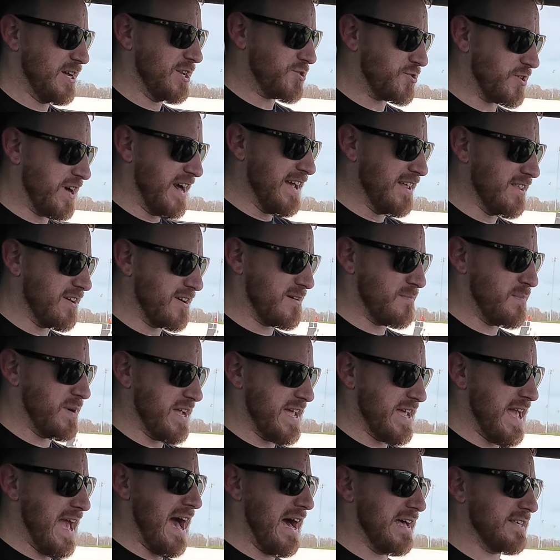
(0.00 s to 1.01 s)
trailer,
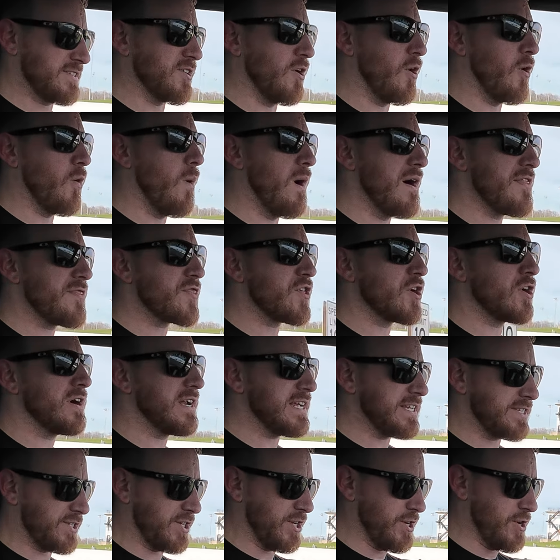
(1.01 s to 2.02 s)
but yeah, so a
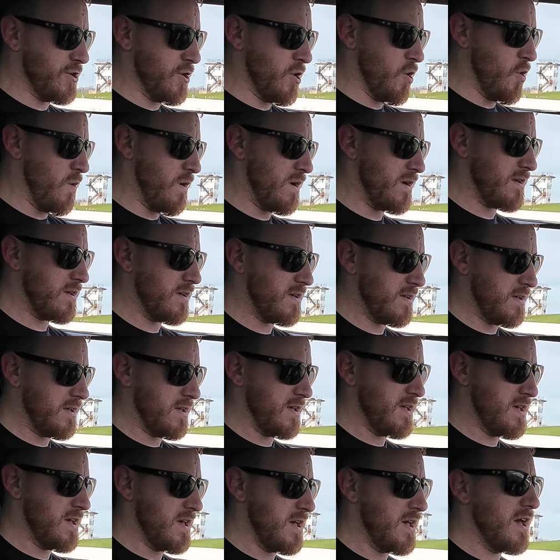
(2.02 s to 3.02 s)
132,
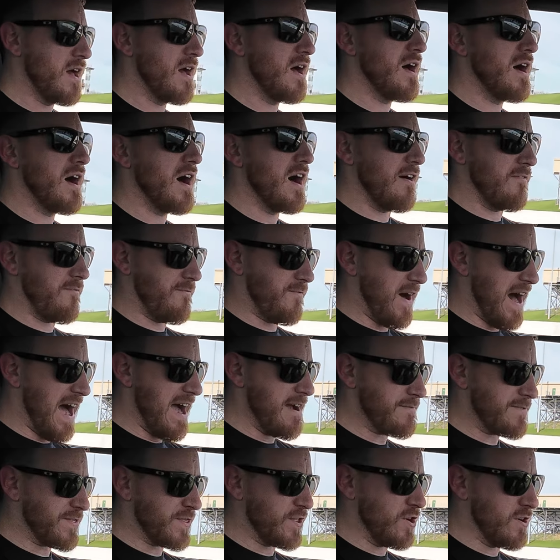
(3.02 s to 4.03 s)
a
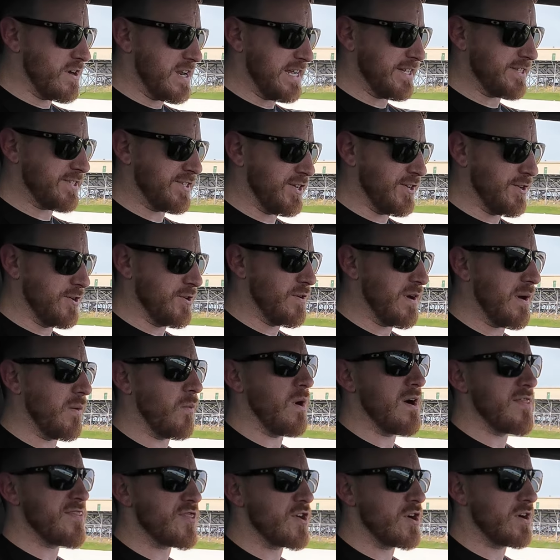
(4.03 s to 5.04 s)
532 at
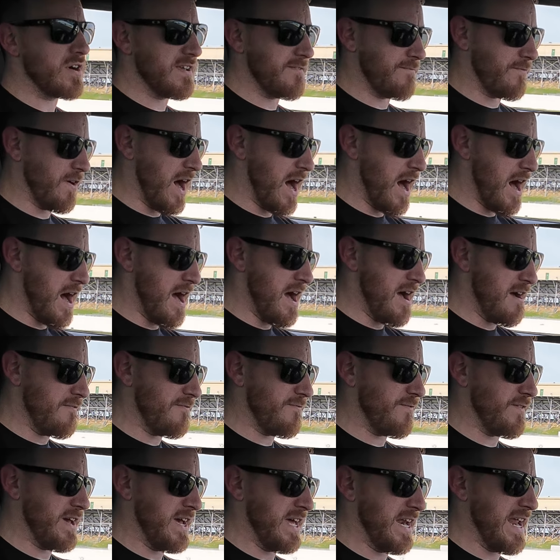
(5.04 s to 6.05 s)
135,
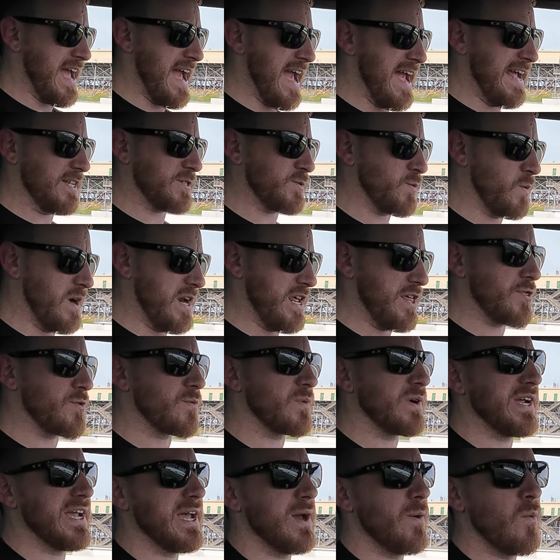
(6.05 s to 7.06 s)
and an
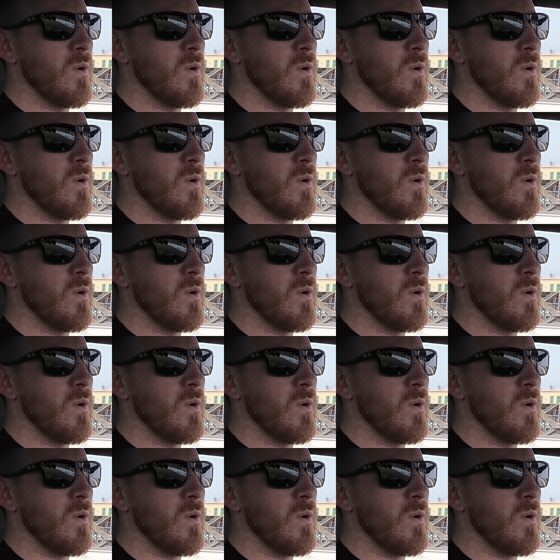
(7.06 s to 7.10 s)
823 at